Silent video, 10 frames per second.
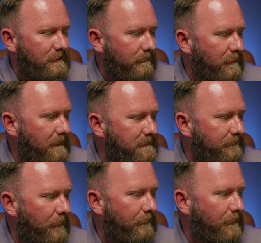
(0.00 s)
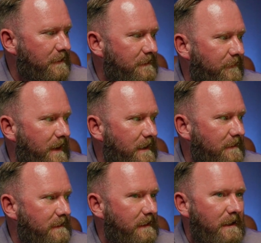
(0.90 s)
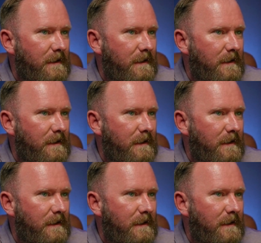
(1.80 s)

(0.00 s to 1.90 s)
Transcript: District preps for first phase.